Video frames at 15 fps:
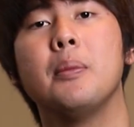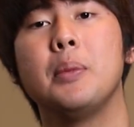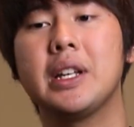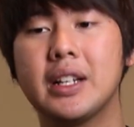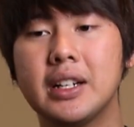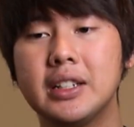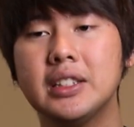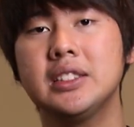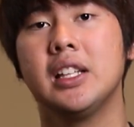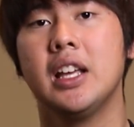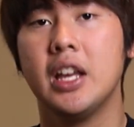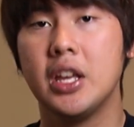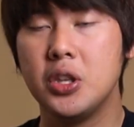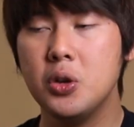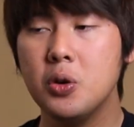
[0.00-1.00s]
because
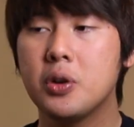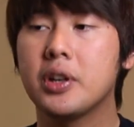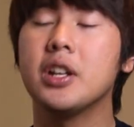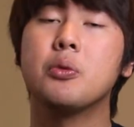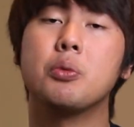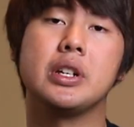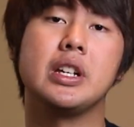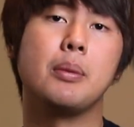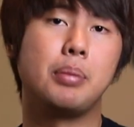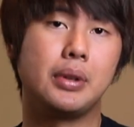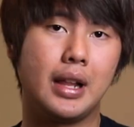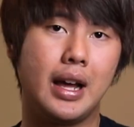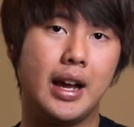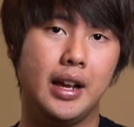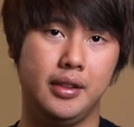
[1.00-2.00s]
you can
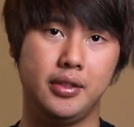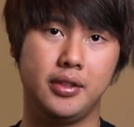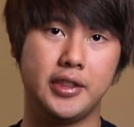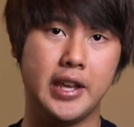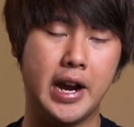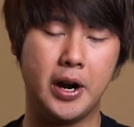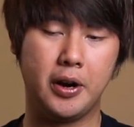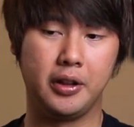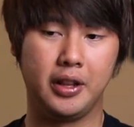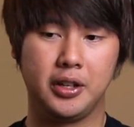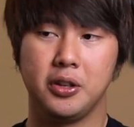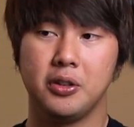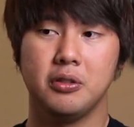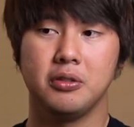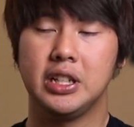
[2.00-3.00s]
reapply it there. Like,
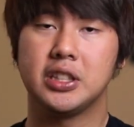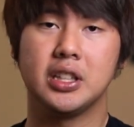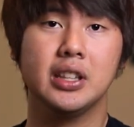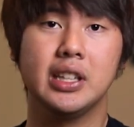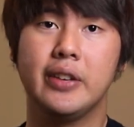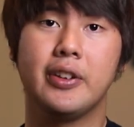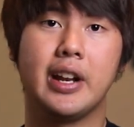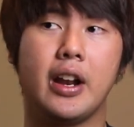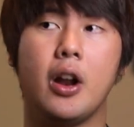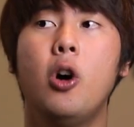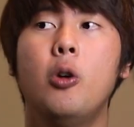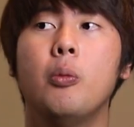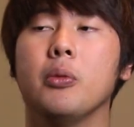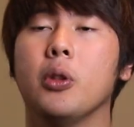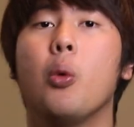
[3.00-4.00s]
you don't need to leave it at
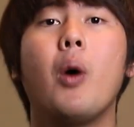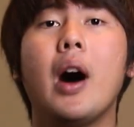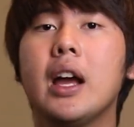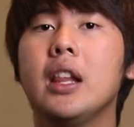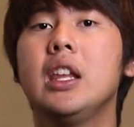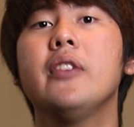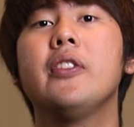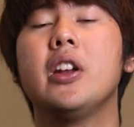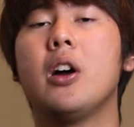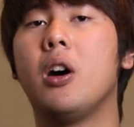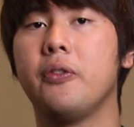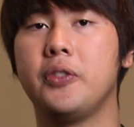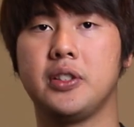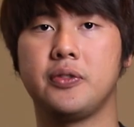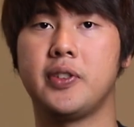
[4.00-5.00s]
home. Like, why leave an
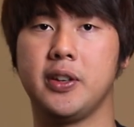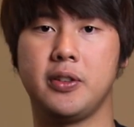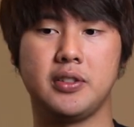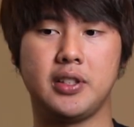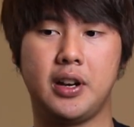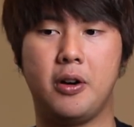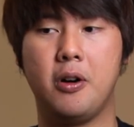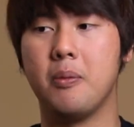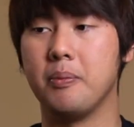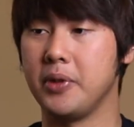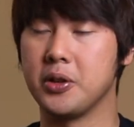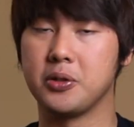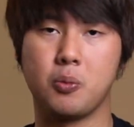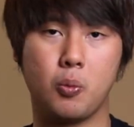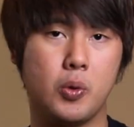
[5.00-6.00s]
office fragrance at home?
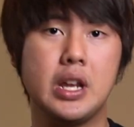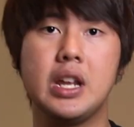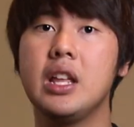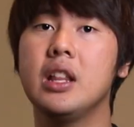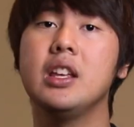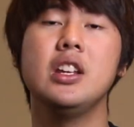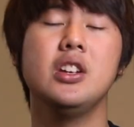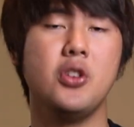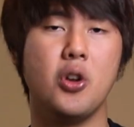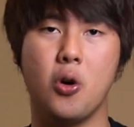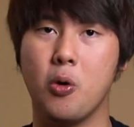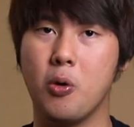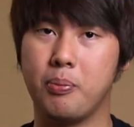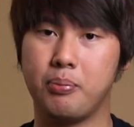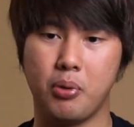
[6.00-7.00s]
There's really
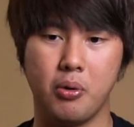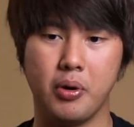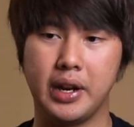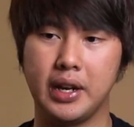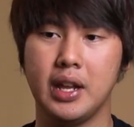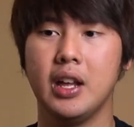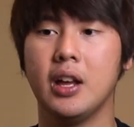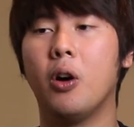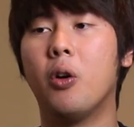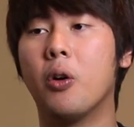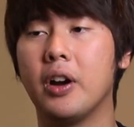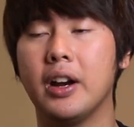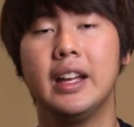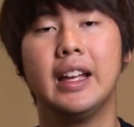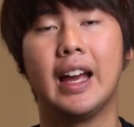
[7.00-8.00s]
no point.
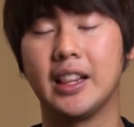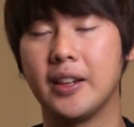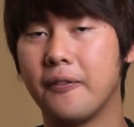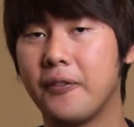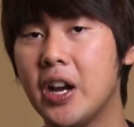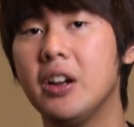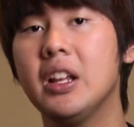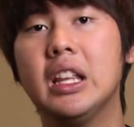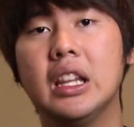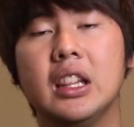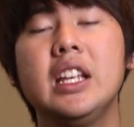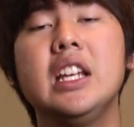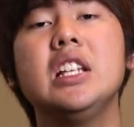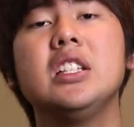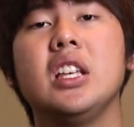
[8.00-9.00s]
Or at the very
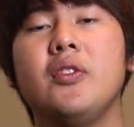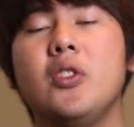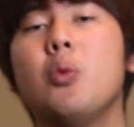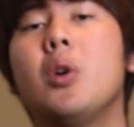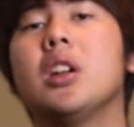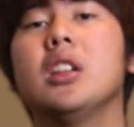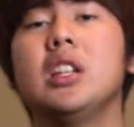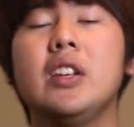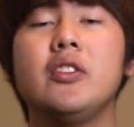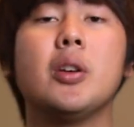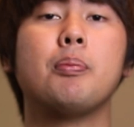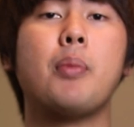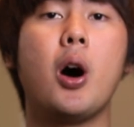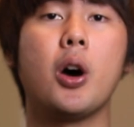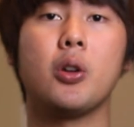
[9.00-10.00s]
least, if you want to leave
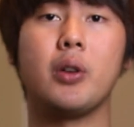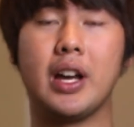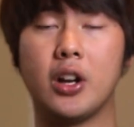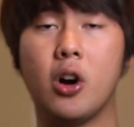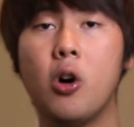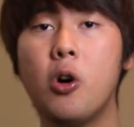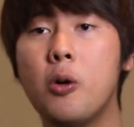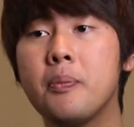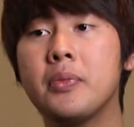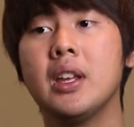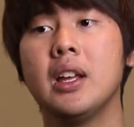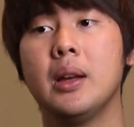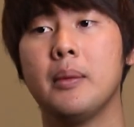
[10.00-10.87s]
the bottle at home,